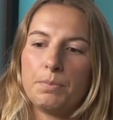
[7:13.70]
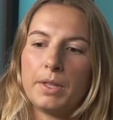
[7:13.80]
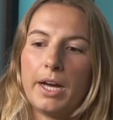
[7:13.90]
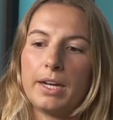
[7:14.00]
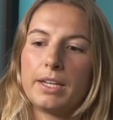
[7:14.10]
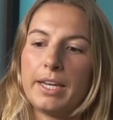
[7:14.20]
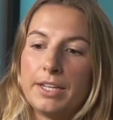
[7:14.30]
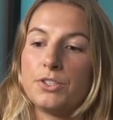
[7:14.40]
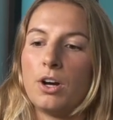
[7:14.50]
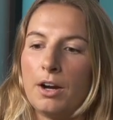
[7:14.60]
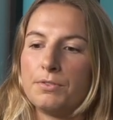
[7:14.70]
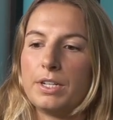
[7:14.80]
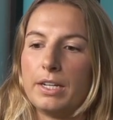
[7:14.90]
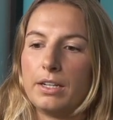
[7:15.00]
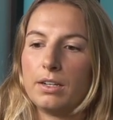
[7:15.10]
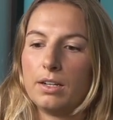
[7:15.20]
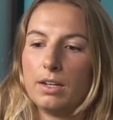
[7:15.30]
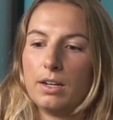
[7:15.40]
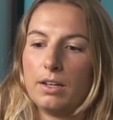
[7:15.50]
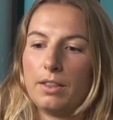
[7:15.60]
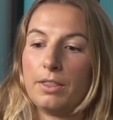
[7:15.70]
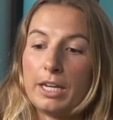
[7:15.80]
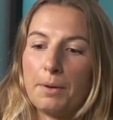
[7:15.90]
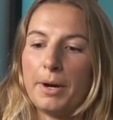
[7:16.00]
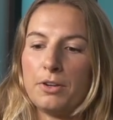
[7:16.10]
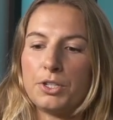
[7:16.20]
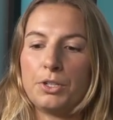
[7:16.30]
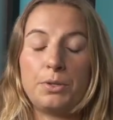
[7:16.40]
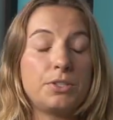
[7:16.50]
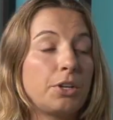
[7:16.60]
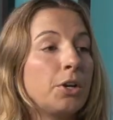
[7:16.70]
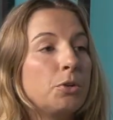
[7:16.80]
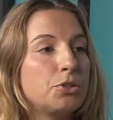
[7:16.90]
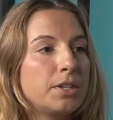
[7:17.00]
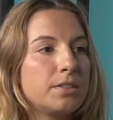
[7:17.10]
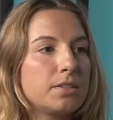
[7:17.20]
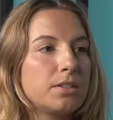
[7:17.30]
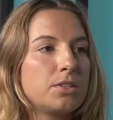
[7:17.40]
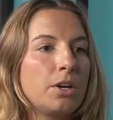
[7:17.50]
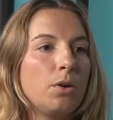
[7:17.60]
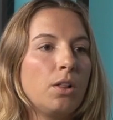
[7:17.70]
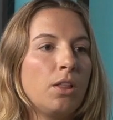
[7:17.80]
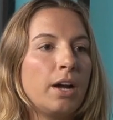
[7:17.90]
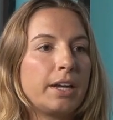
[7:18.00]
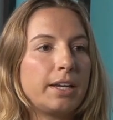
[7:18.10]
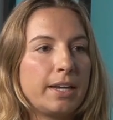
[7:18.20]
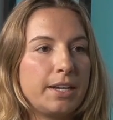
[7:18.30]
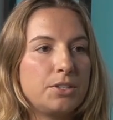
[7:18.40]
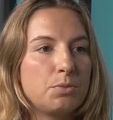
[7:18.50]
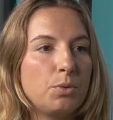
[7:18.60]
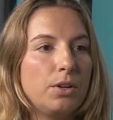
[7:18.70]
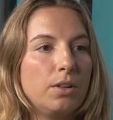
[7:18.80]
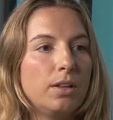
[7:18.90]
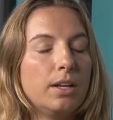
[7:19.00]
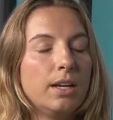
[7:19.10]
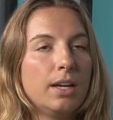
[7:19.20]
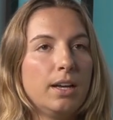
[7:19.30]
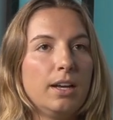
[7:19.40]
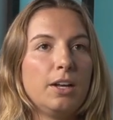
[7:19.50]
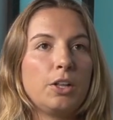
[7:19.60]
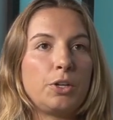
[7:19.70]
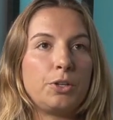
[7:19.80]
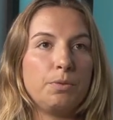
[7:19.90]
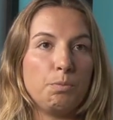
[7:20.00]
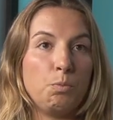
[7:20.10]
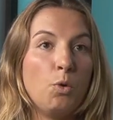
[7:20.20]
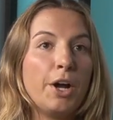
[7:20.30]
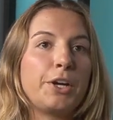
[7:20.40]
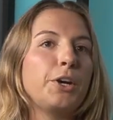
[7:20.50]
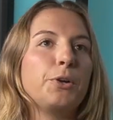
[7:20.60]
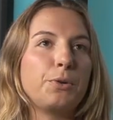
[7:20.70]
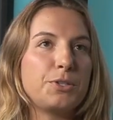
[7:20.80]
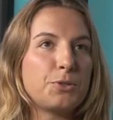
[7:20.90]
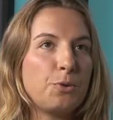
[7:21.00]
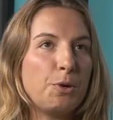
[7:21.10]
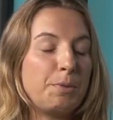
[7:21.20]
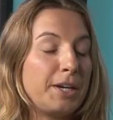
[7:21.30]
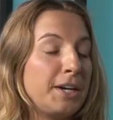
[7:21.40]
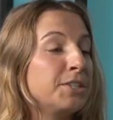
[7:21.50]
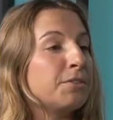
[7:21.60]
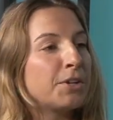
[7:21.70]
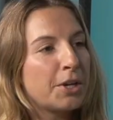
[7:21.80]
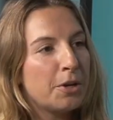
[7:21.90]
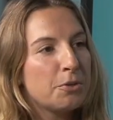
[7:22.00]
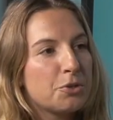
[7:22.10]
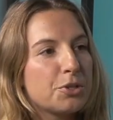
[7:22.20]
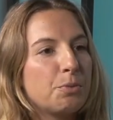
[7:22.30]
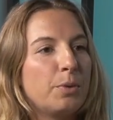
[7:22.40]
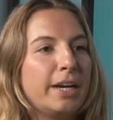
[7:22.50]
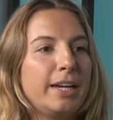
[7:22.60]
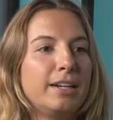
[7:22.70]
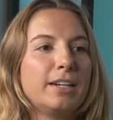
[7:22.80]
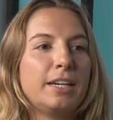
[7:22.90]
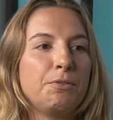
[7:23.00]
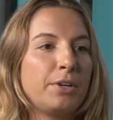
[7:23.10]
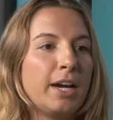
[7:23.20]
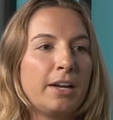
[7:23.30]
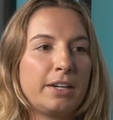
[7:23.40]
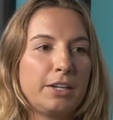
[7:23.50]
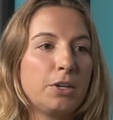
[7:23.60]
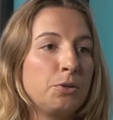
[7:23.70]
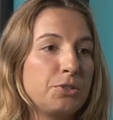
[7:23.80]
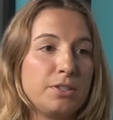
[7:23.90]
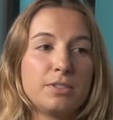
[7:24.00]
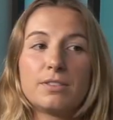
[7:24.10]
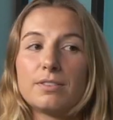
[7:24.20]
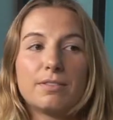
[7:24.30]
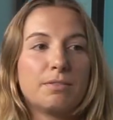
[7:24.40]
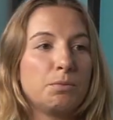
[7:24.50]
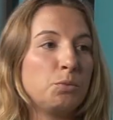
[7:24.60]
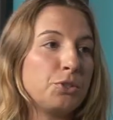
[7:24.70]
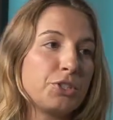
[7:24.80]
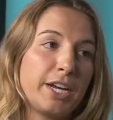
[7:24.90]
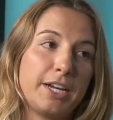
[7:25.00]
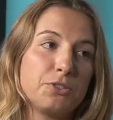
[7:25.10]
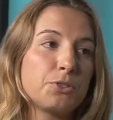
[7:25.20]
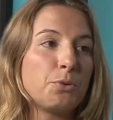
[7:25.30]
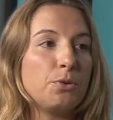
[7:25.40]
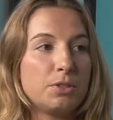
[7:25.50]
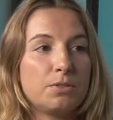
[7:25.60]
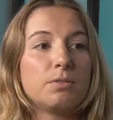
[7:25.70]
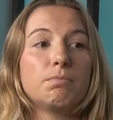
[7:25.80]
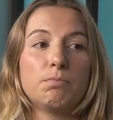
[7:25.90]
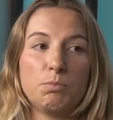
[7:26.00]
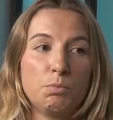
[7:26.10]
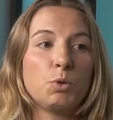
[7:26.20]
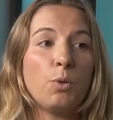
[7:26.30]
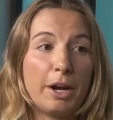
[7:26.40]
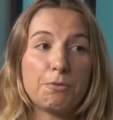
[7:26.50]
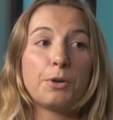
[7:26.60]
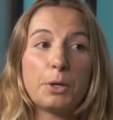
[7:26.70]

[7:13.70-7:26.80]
that kids often think about too is the coaches. So a lot of kids will want to go to a school because of a coach, when in reality coaches will change schools quite frequently.